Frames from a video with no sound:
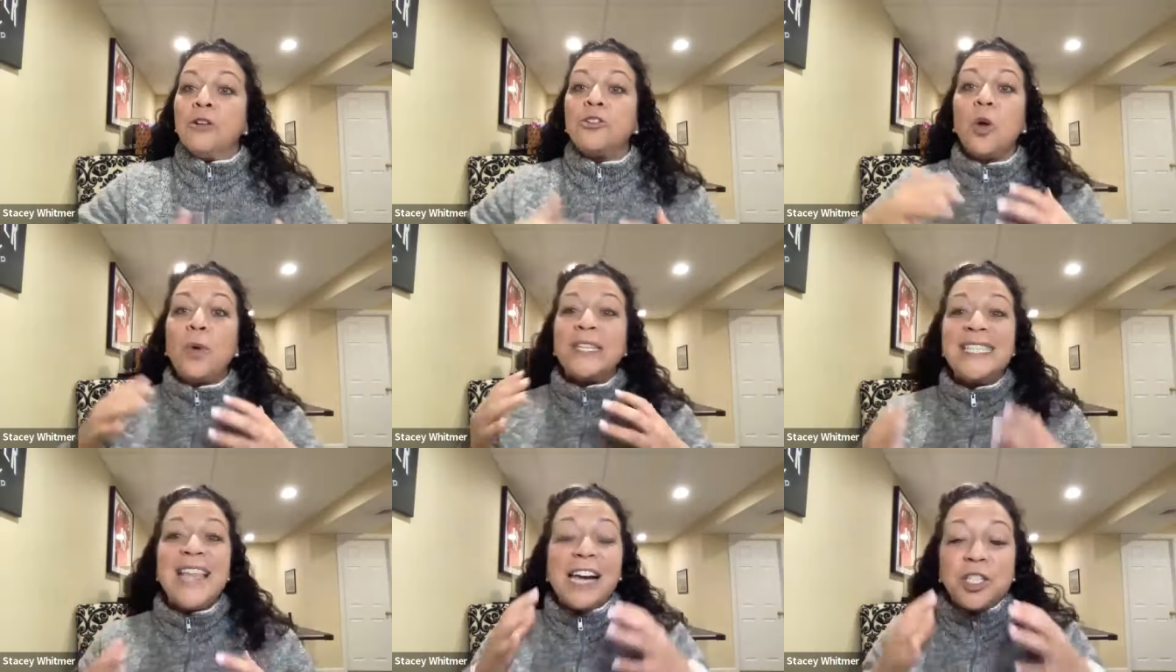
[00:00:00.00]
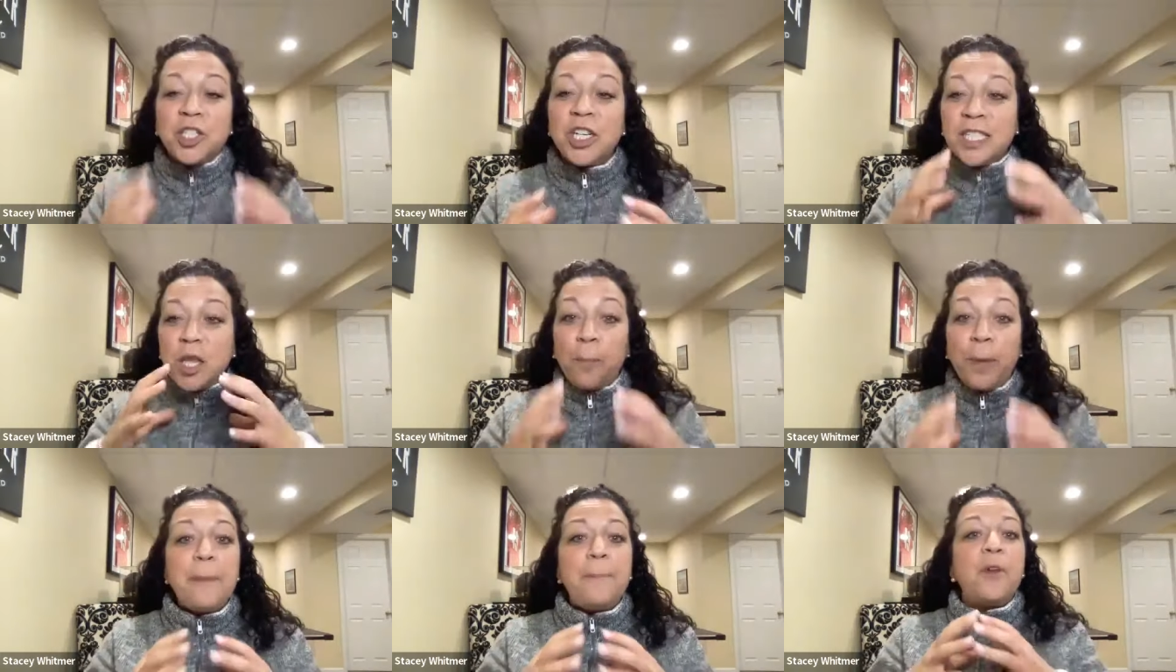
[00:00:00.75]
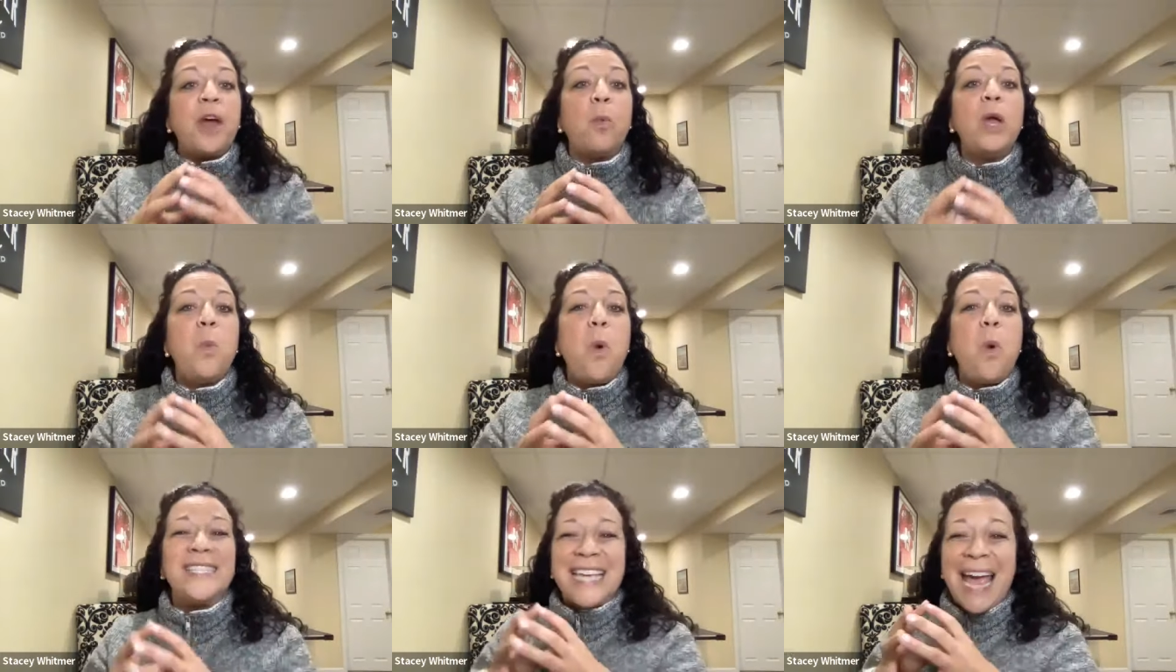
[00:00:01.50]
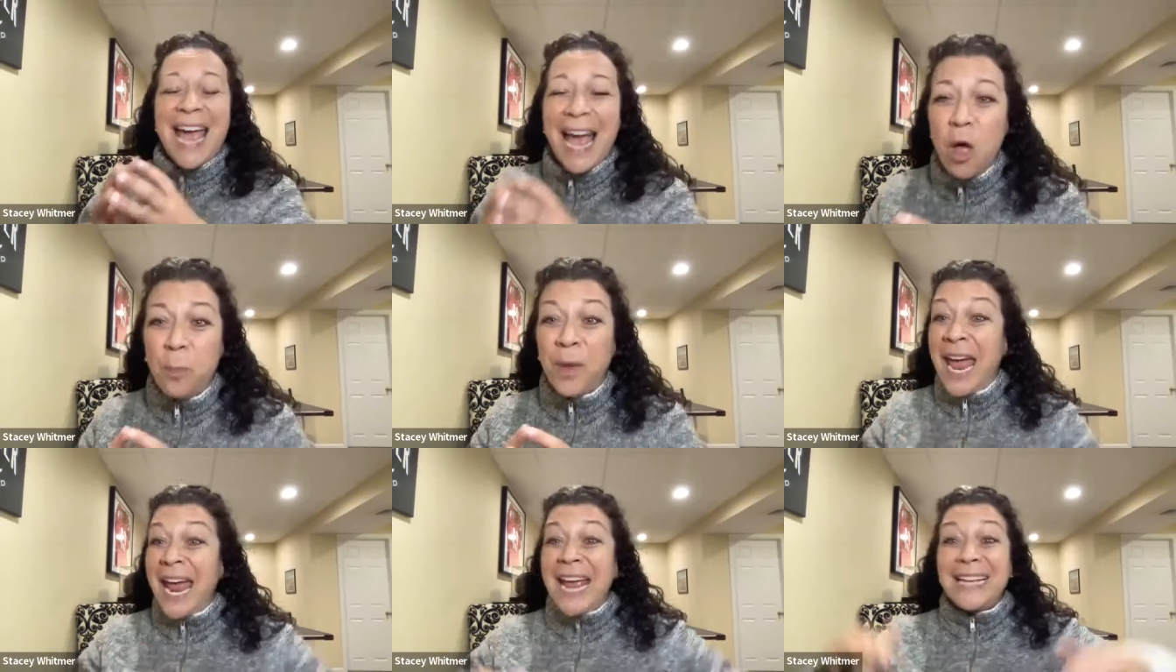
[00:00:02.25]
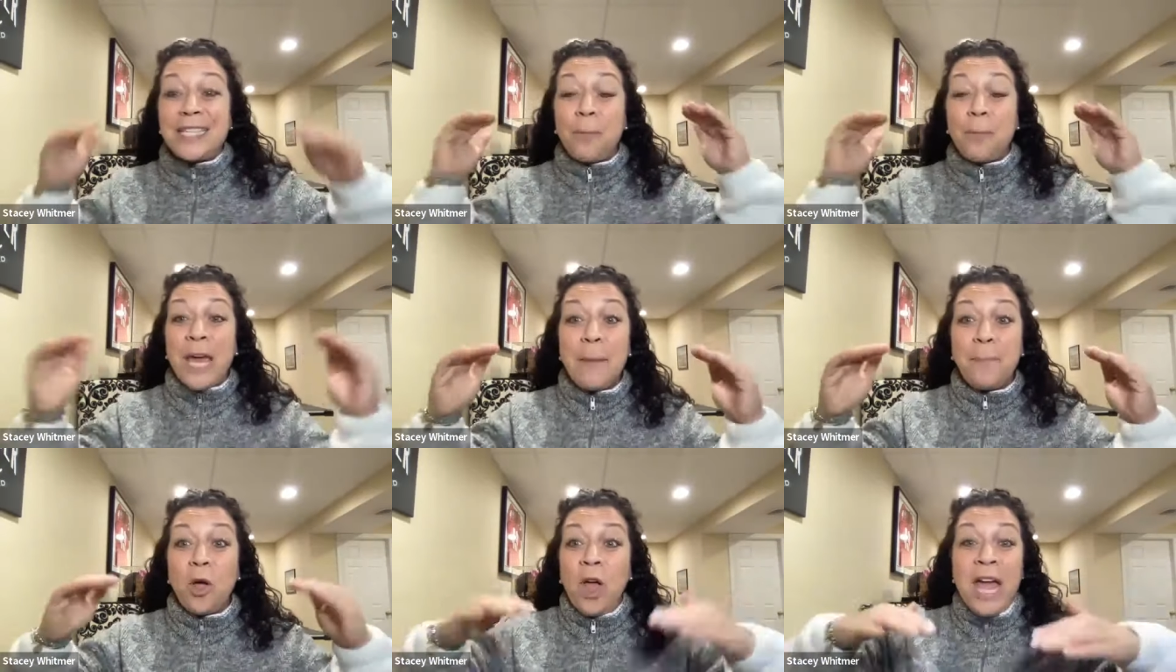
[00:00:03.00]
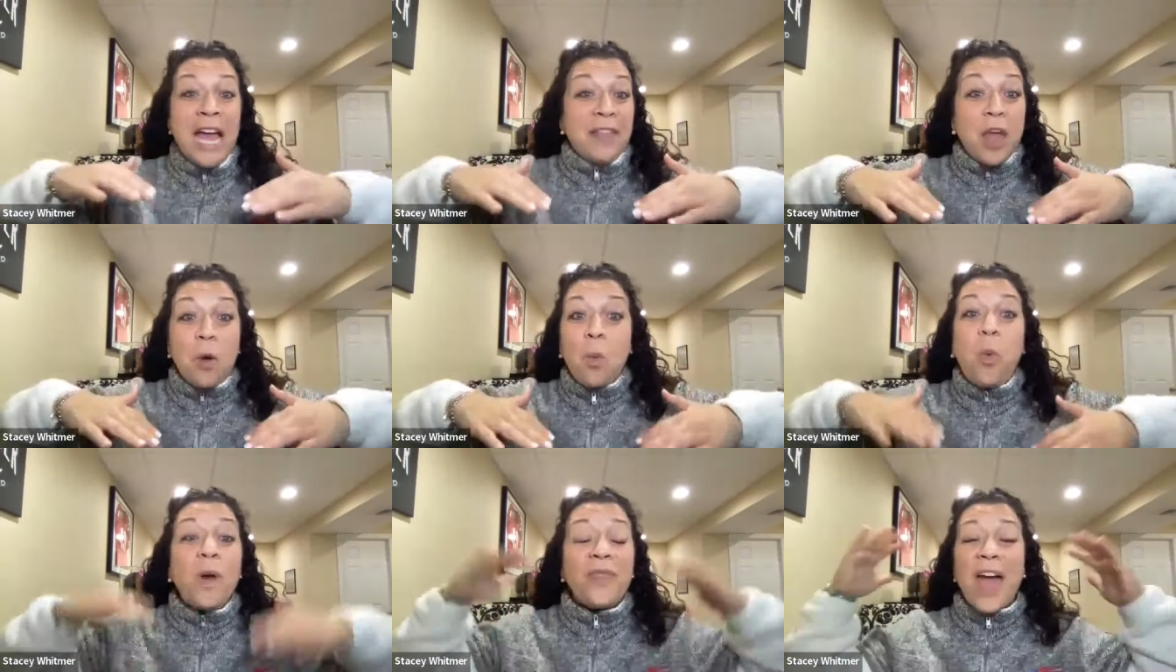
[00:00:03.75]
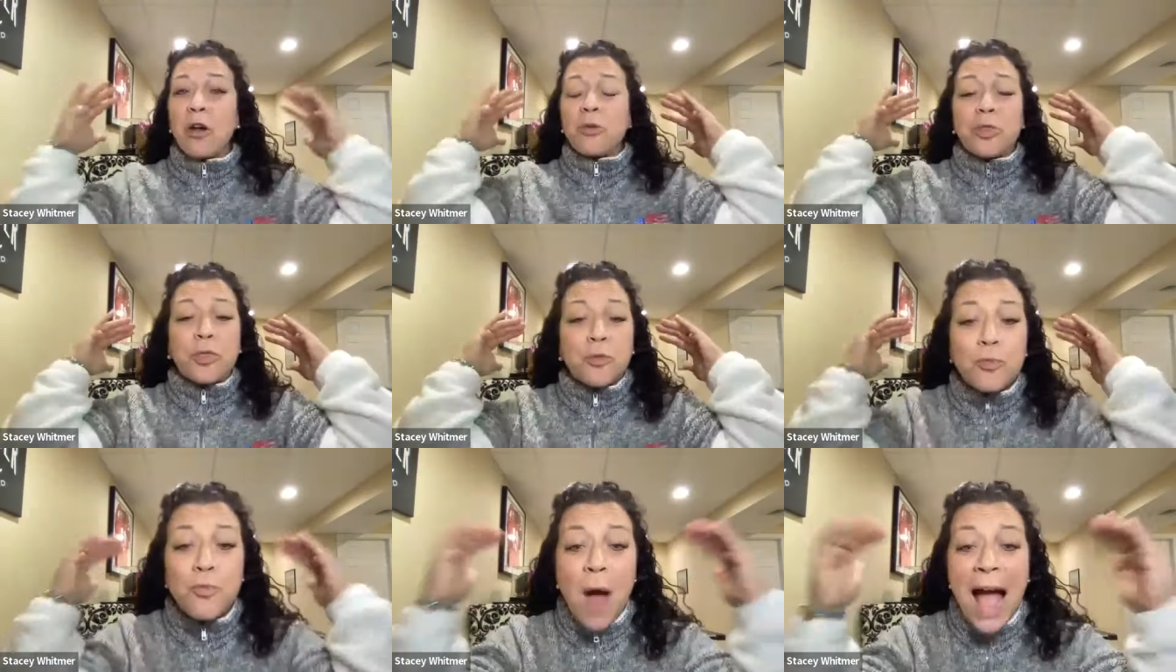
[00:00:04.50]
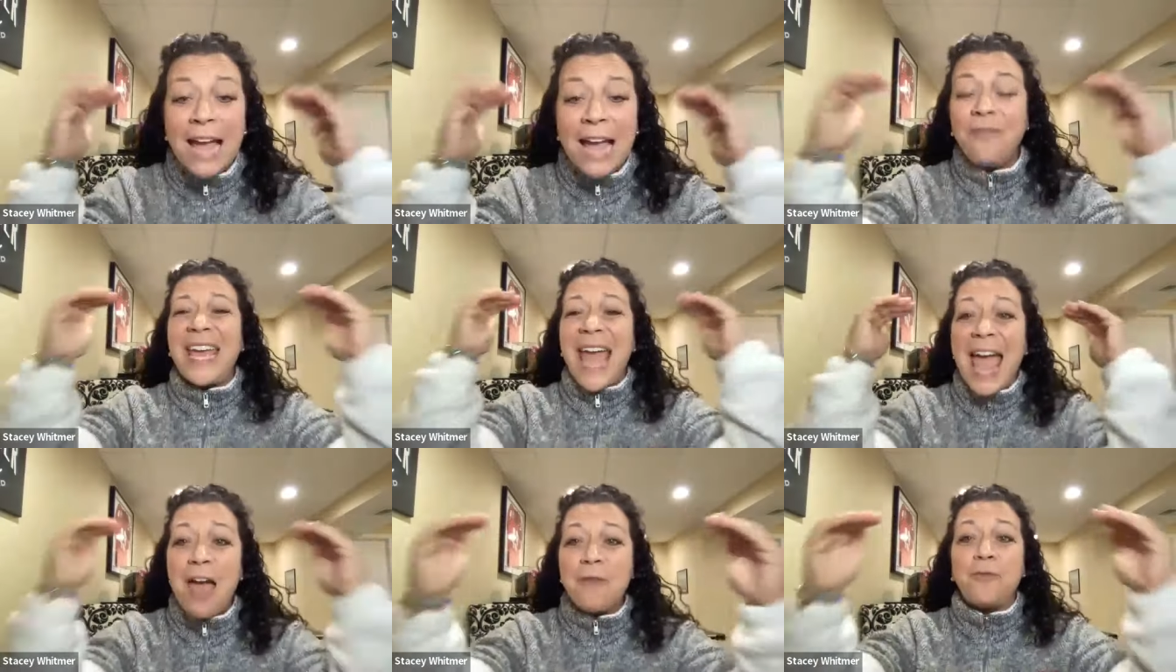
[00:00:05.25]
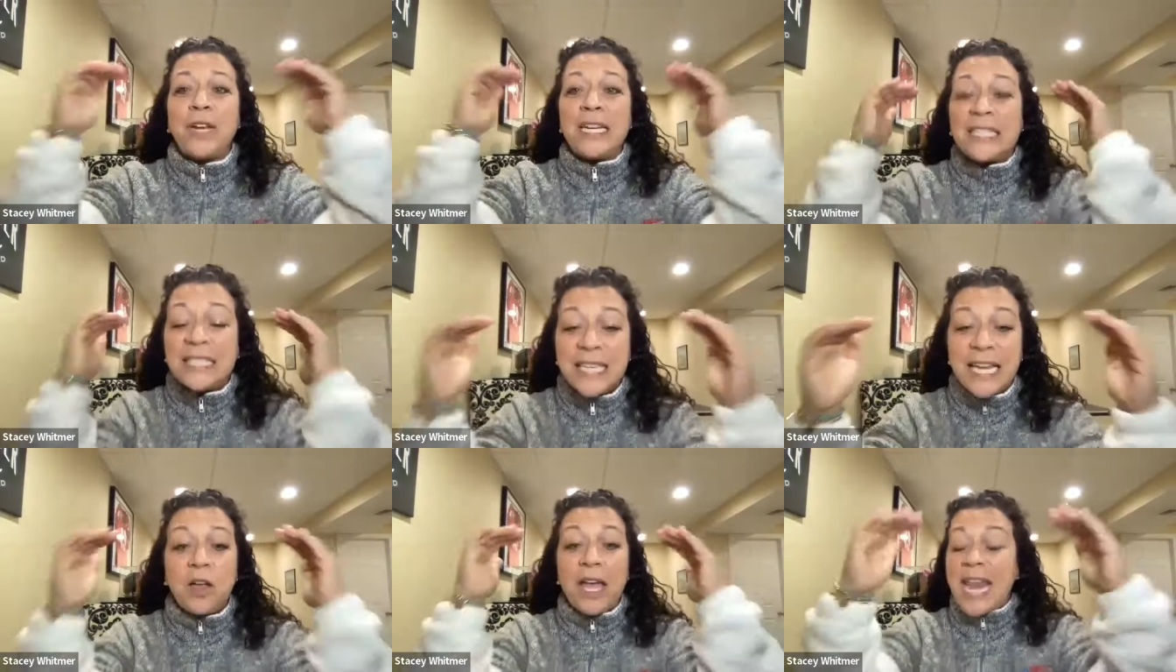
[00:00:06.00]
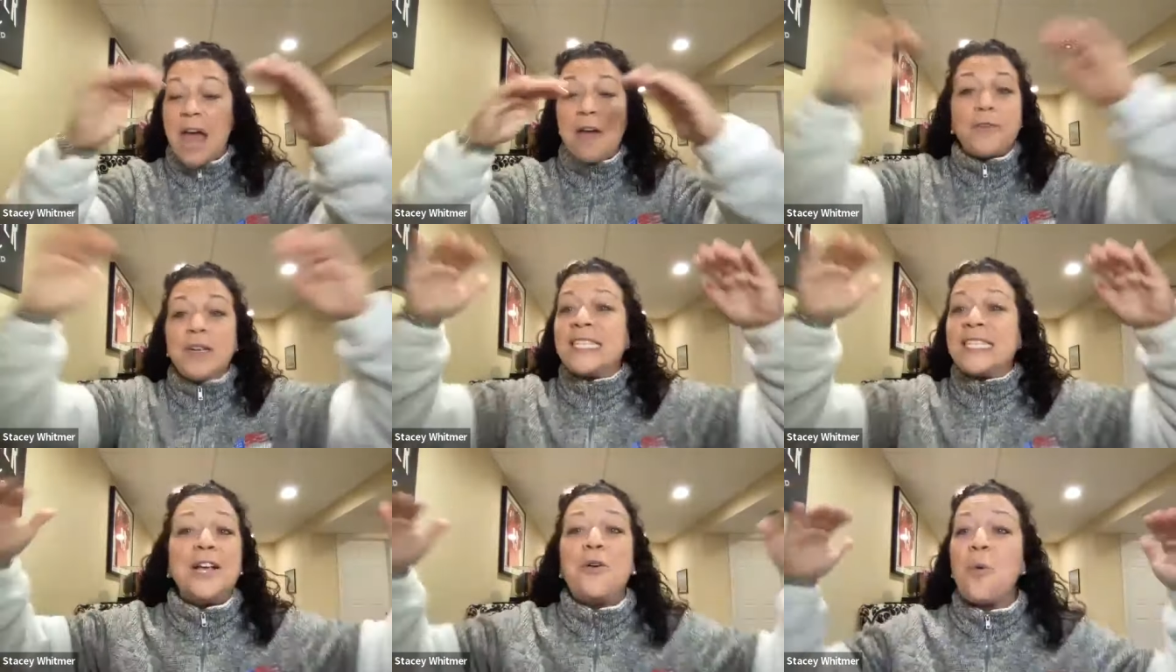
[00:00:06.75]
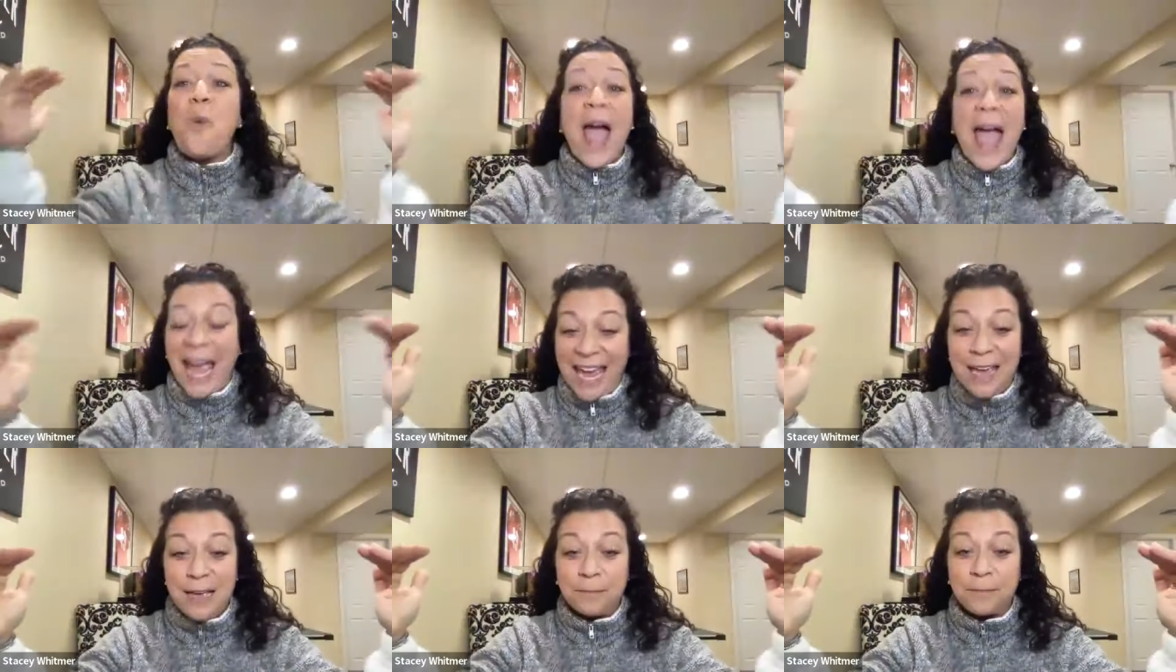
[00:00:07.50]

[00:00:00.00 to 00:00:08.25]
So it's not just the people that we want to help, it's the people that that are thriving every single in every single way